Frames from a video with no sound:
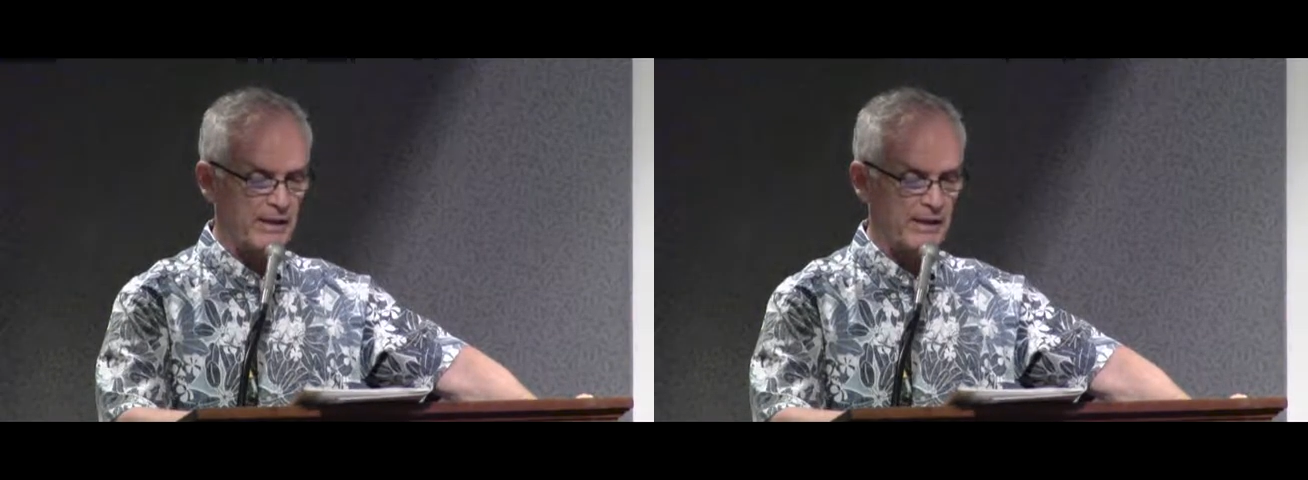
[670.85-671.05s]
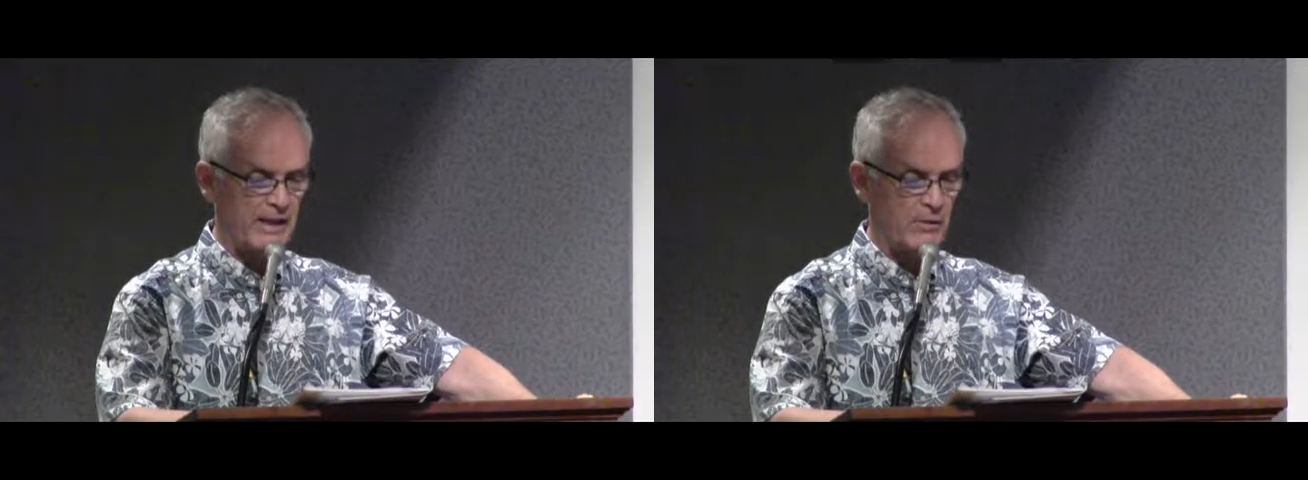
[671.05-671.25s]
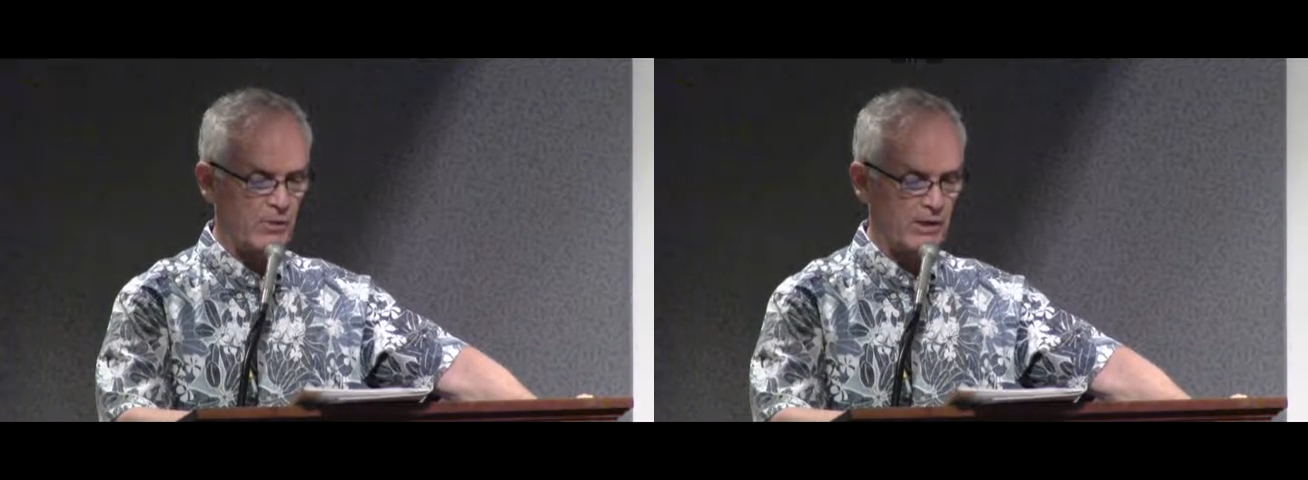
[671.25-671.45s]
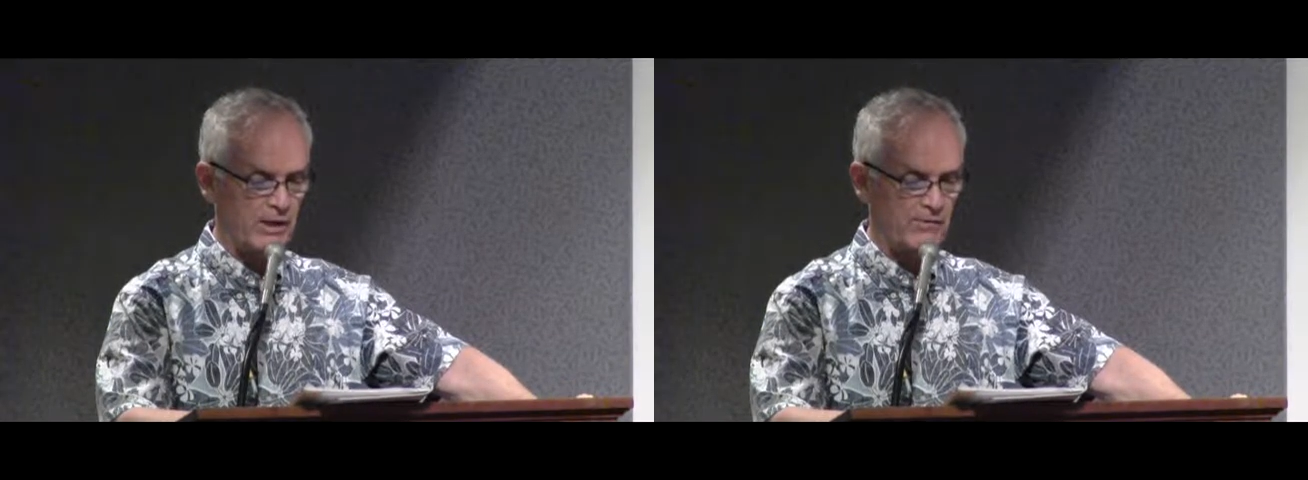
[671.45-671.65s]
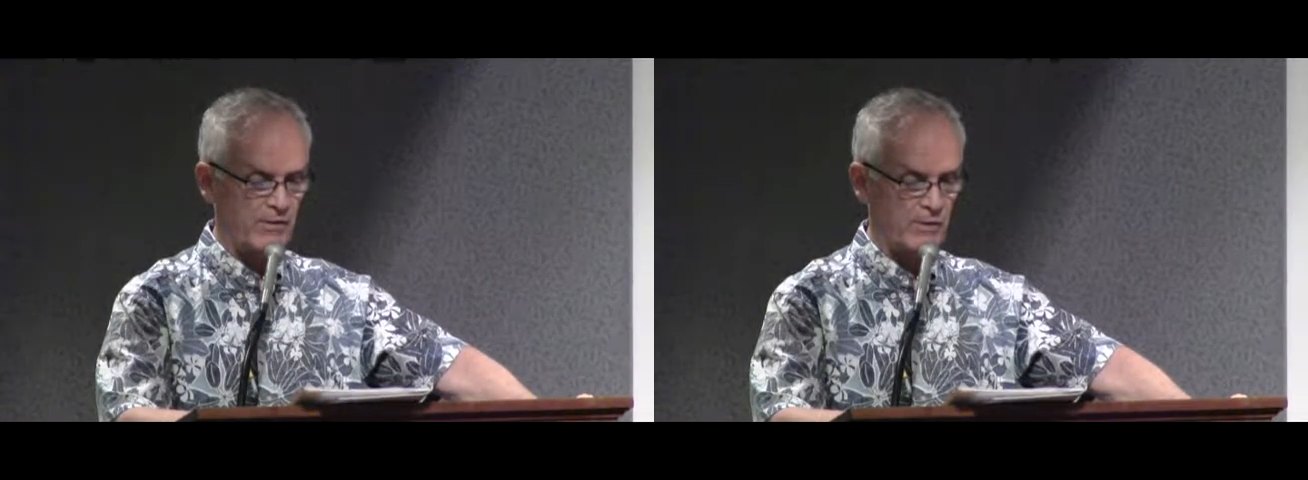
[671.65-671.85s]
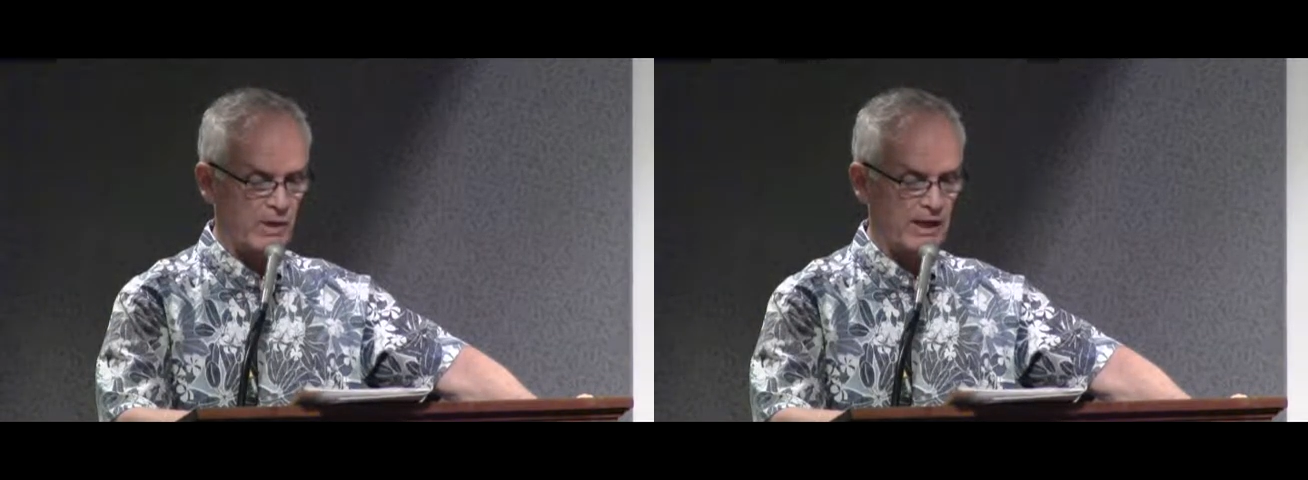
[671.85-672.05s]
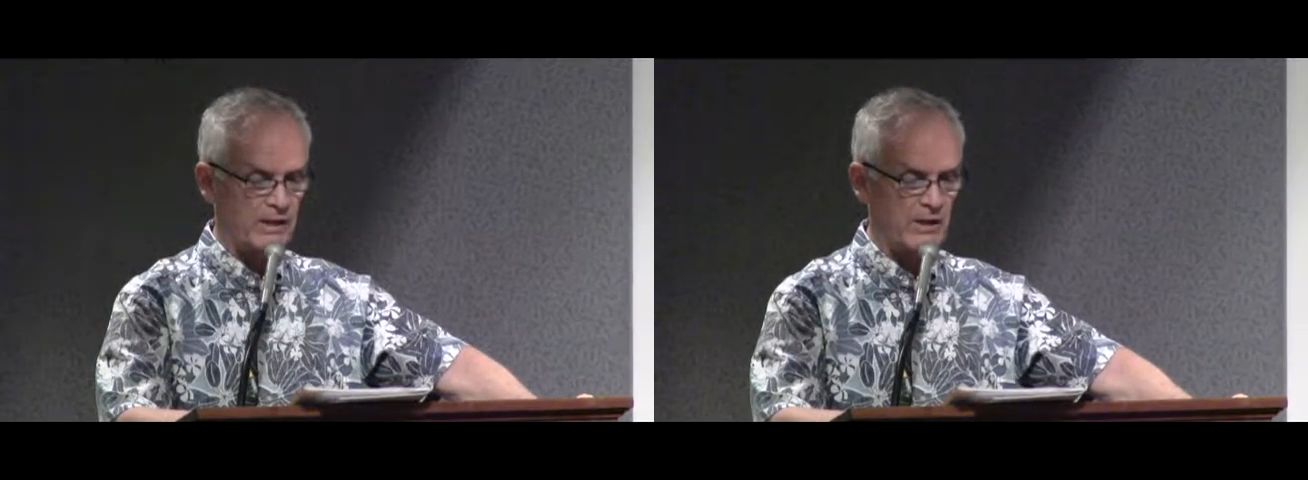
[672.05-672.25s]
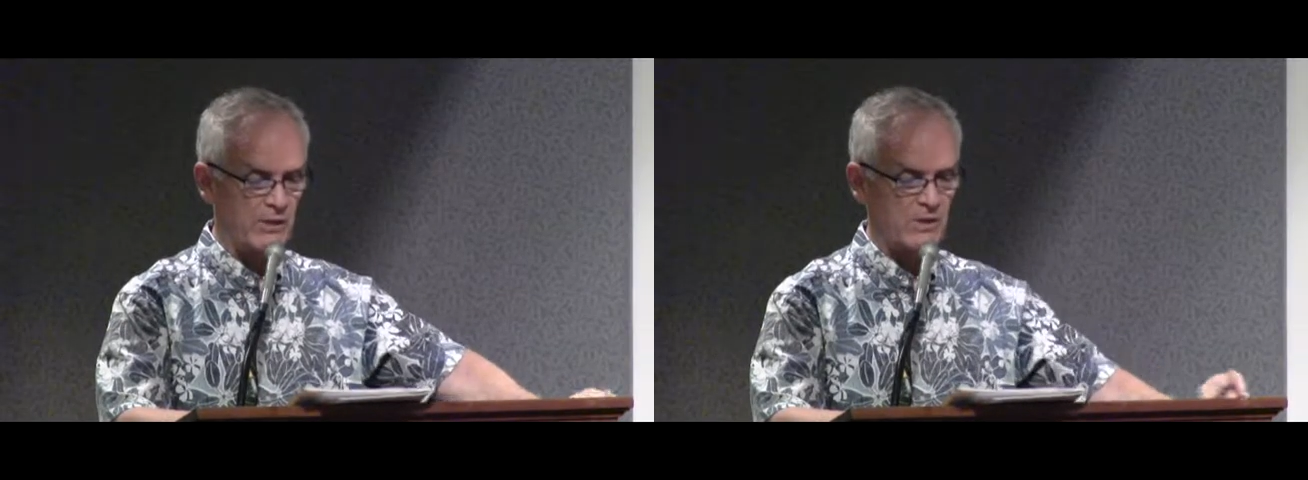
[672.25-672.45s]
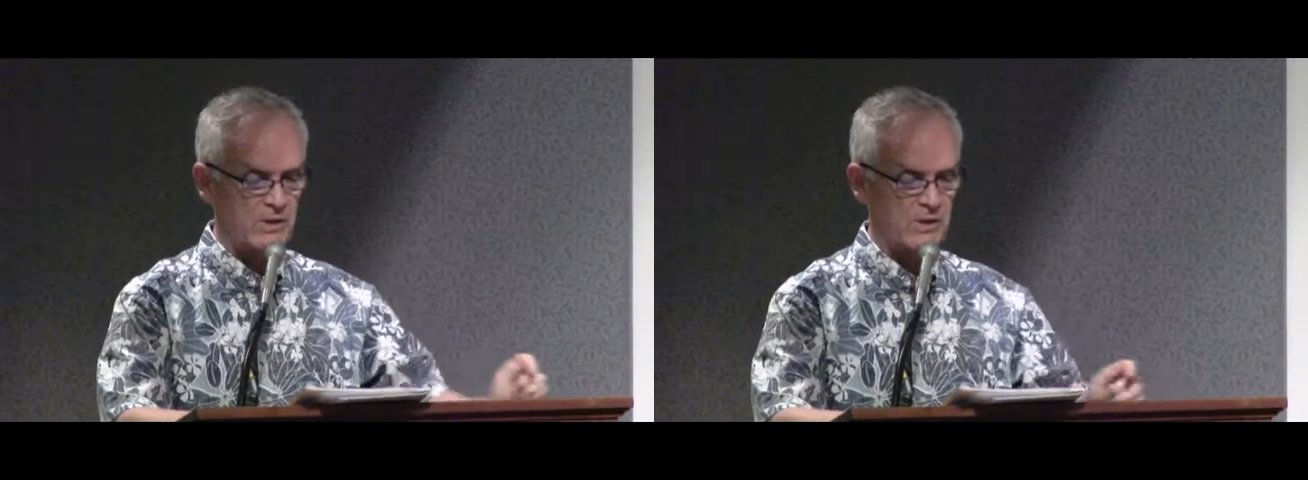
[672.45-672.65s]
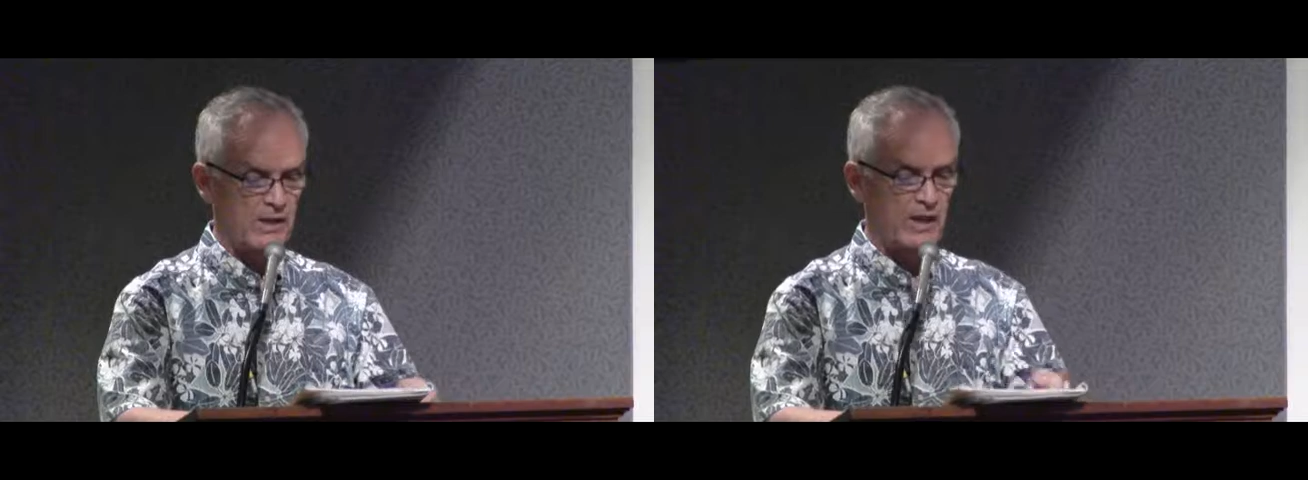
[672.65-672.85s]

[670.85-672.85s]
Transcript: that they weren't given the right notice.